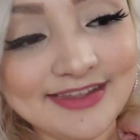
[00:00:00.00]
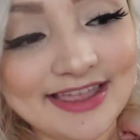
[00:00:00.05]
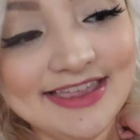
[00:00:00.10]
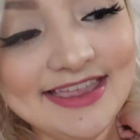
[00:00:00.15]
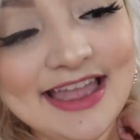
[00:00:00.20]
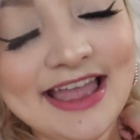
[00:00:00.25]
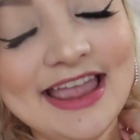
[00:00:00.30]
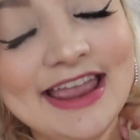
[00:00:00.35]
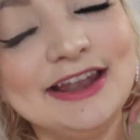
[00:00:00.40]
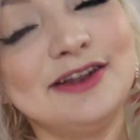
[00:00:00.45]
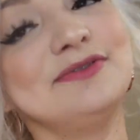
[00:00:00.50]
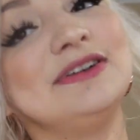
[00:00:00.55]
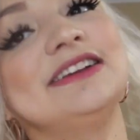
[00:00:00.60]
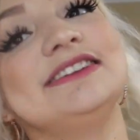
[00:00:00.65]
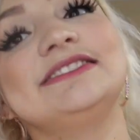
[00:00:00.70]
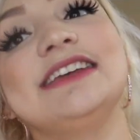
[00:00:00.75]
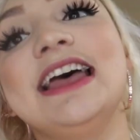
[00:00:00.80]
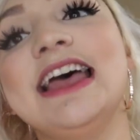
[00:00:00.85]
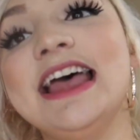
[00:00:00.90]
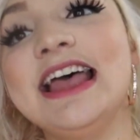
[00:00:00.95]
yeah
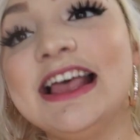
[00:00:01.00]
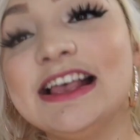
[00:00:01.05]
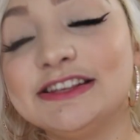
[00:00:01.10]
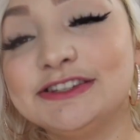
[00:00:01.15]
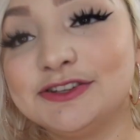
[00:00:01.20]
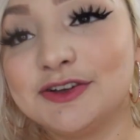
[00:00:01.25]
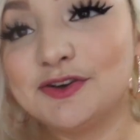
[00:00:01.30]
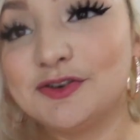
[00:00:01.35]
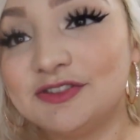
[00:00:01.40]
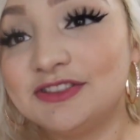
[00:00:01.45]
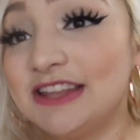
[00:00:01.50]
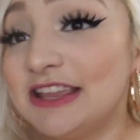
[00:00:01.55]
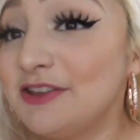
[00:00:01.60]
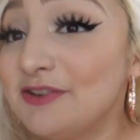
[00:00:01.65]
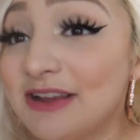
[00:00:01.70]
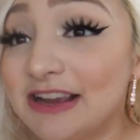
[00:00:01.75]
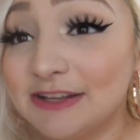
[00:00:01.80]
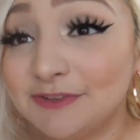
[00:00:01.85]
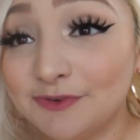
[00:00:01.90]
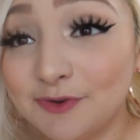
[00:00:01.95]
anyways so thank
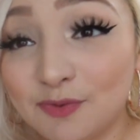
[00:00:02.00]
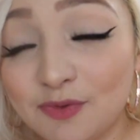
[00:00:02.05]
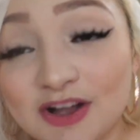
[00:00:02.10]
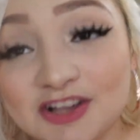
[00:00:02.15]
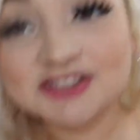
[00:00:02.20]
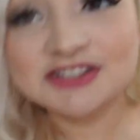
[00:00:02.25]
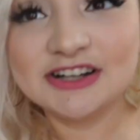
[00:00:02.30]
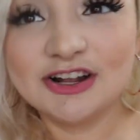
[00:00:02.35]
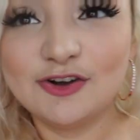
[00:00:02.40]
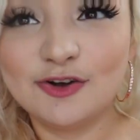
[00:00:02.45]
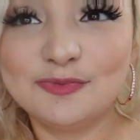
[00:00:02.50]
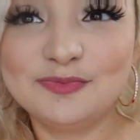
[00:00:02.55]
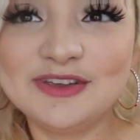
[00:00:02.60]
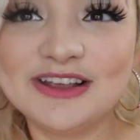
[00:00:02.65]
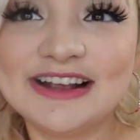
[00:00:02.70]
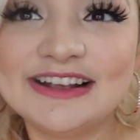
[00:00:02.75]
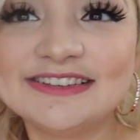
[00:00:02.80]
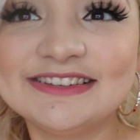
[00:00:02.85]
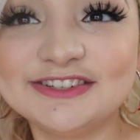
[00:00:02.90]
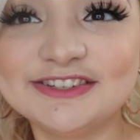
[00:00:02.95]
you guys for watching i hope you
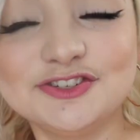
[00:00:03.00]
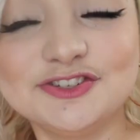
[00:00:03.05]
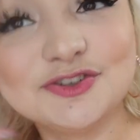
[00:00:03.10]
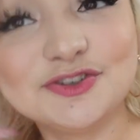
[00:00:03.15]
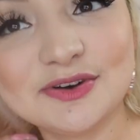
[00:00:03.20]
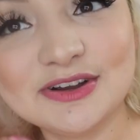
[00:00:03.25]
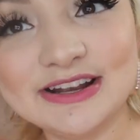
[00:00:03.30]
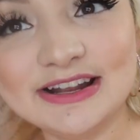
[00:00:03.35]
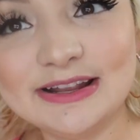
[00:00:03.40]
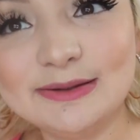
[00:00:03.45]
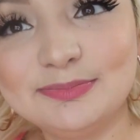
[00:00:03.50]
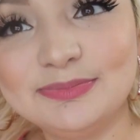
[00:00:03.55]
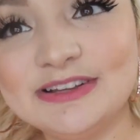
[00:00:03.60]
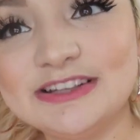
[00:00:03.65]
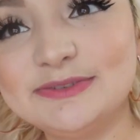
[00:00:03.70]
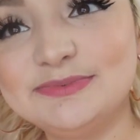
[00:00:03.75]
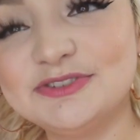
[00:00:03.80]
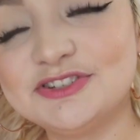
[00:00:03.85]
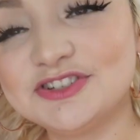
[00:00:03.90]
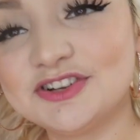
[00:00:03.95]
guys enjoyed it
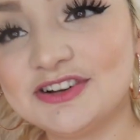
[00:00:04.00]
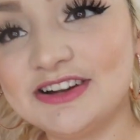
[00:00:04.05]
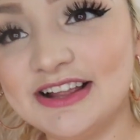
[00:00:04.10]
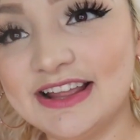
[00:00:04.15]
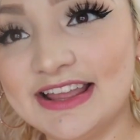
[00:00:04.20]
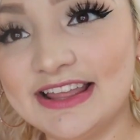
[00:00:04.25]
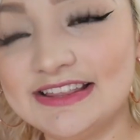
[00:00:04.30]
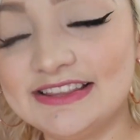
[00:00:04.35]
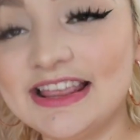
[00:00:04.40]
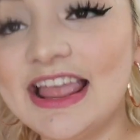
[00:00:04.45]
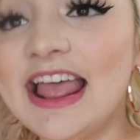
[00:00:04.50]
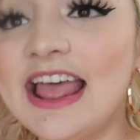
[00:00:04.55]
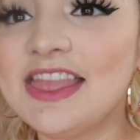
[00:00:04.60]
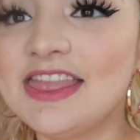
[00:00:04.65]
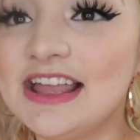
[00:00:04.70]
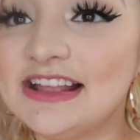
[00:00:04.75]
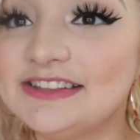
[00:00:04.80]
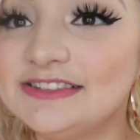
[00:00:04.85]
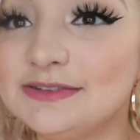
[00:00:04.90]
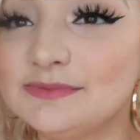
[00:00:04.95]
please be sure to hit
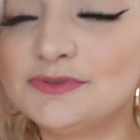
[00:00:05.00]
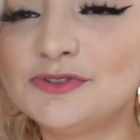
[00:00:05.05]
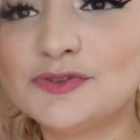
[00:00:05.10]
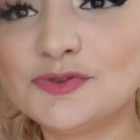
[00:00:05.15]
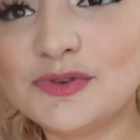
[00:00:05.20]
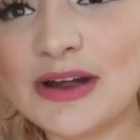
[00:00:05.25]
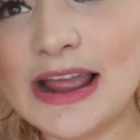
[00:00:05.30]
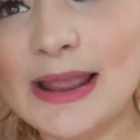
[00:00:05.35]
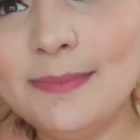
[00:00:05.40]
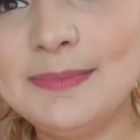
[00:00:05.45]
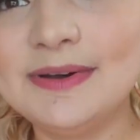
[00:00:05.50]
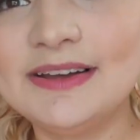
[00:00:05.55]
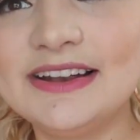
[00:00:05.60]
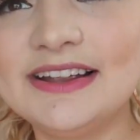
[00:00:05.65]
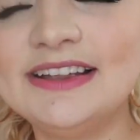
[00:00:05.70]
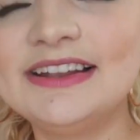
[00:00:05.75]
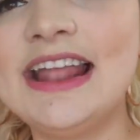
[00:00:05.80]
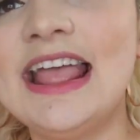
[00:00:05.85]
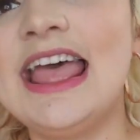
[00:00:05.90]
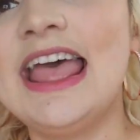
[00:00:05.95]
that subscribe
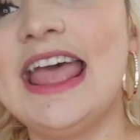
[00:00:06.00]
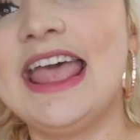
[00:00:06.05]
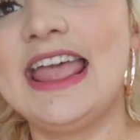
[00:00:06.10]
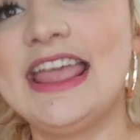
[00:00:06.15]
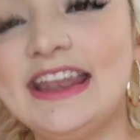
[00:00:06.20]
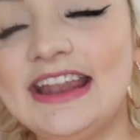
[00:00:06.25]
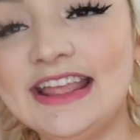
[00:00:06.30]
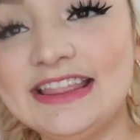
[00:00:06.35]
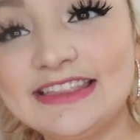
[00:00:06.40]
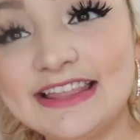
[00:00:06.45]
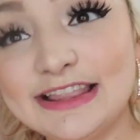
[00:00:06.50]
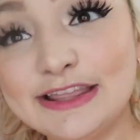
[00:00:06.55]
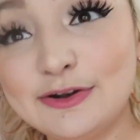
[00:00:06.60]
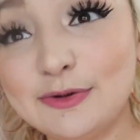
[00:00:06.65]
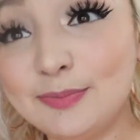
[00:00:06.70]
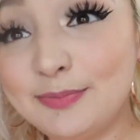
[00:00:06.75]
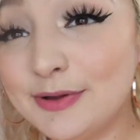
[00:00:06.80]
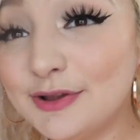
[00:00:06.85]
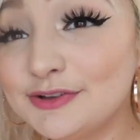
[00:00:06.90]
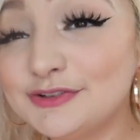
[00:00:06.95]
button and hit the little
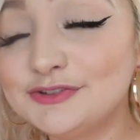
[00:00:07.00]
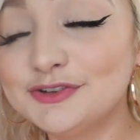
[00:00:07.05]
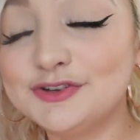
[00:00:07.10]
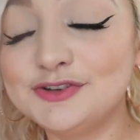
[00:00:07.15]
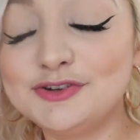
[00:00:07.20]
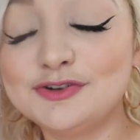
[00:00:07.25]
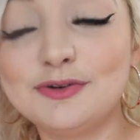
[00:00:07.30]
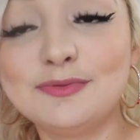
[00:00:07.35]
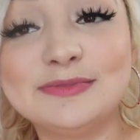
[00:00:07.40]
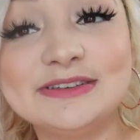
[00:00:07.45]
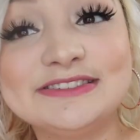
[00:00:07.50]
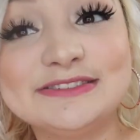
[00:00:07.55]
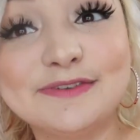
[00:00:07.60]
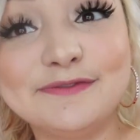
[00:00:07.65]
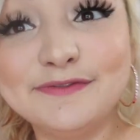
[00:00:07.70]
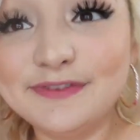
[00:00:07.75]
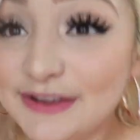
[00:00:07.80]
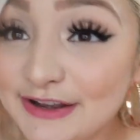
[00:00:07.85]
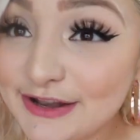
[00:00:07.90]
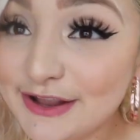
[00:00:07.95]
bell so you don't miss a
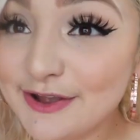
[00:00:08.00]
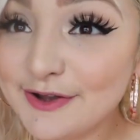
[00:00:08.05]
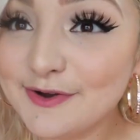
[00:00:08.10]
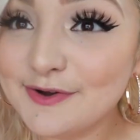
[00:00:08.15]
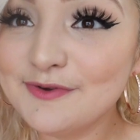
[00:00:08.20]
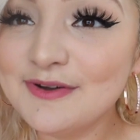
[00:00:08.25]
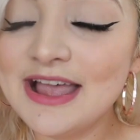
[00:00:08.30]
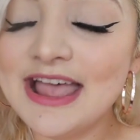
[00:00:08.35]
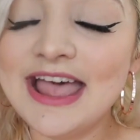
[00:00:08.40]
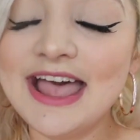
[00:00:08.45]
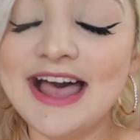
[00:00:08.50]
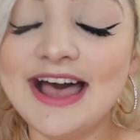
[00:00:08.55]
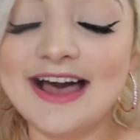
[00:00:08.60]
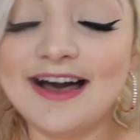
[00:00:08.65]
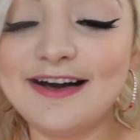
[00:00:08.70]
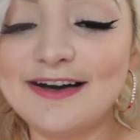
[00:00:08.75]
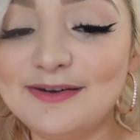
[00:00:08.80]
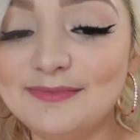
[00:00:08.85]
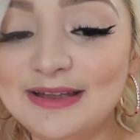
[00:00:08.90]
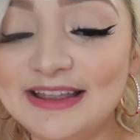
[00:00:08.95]
video
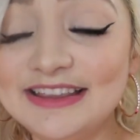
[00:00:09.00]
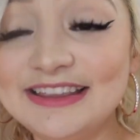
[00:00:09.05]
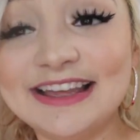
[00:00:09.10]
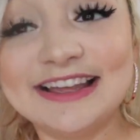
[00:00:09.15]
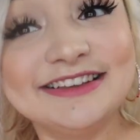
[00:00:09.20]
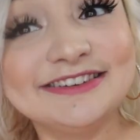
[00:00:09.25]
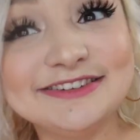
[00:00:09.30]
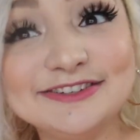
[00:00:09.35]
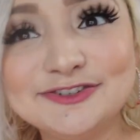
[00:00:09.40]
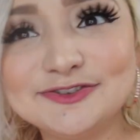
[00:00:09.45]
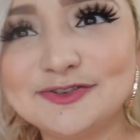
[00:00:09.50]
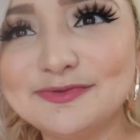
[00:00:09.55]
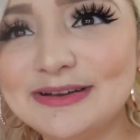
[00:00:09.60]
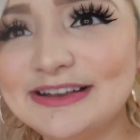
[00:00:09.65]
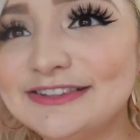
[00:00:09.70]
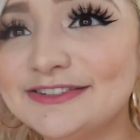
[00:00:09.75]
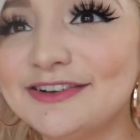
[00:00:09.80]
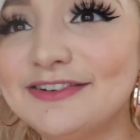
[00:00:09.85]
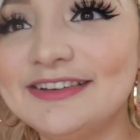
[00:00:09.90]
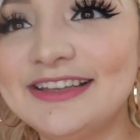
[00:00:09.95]
um, and yeah just join my
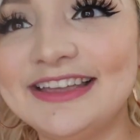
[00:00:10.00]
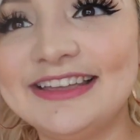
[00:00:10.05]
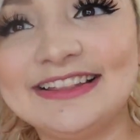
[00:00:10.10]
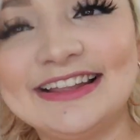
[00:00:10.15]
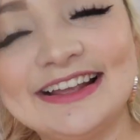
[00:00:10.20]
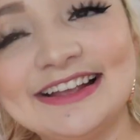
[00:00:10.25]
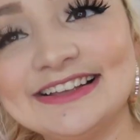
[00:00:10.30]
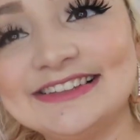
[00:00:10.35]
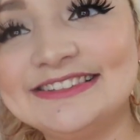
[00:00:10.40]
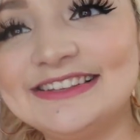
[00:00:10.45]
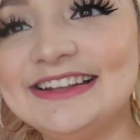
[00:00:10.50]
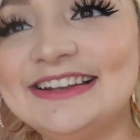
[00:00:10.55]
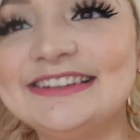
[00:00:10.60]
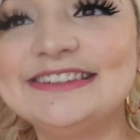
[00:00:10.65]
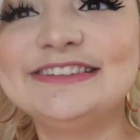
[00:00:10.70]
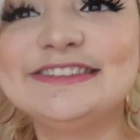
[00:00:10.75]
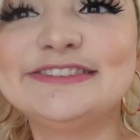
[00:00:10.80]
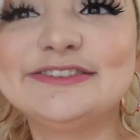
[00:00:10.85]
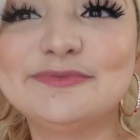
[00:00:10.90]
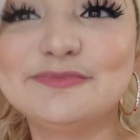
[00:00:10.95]
doll gang like i said
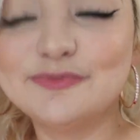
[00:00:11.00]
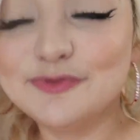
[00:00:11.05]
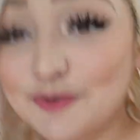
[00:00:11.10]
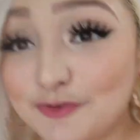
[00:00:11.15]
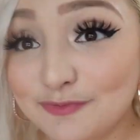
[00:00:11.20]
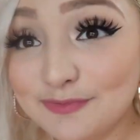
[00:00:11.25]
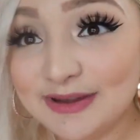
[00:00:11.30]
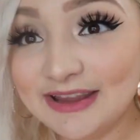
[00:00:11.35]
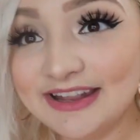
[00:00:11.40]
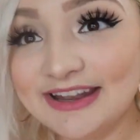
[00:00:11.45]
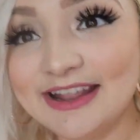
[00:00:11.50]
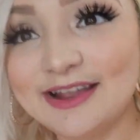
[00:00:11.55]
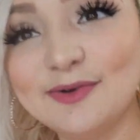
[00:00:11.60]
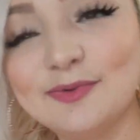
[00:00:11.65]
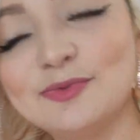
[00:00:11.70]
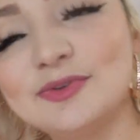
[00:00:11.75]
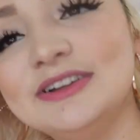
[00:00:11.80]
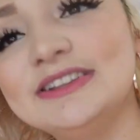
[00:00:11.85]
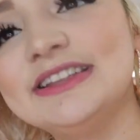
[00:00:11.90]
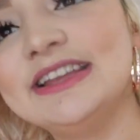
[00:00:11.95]
this is a movement
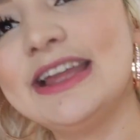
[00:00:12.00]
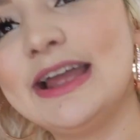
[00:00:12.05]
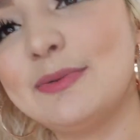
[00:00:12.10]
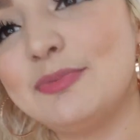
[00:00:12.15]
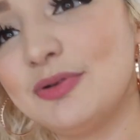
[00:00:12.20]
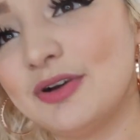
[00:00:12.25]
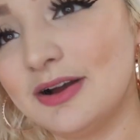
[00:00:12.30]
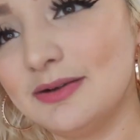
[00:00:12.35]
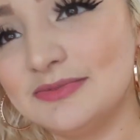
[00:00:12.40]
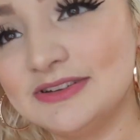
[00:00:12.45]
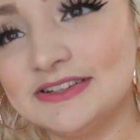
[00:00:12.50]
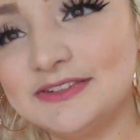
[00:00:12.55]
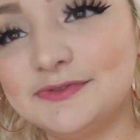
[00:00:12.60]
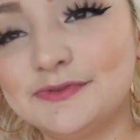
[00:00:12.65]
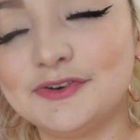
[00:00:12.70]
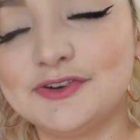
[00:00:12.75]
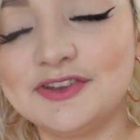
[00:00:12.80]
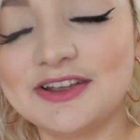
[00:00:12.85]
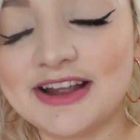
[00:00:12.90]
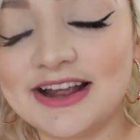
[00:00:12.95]
and one day i promise
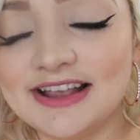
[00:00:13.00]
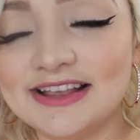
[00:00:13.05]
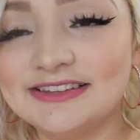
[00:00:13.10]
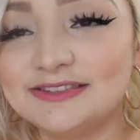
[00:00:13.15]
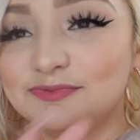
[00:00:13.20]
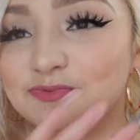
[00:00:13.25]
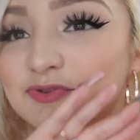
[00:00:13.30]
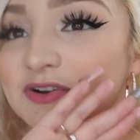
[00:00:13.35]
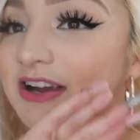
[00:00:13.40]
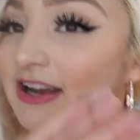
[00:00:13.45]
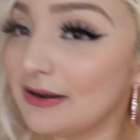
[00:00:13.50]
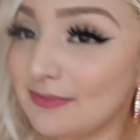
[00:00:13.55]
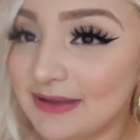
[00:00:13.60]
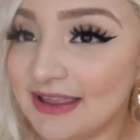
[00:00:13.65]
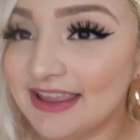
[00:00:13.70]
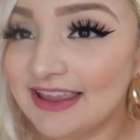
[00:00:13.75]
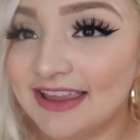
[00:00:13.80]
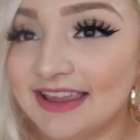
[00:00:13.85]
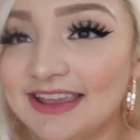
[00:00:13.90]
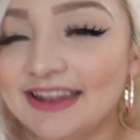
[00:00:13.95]
for you guys we're gonna
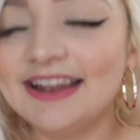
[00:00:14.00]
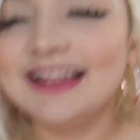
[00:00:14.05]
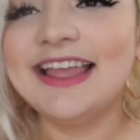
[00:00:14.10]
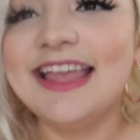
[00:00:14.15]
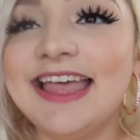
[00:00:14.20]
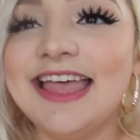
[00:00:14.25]
make it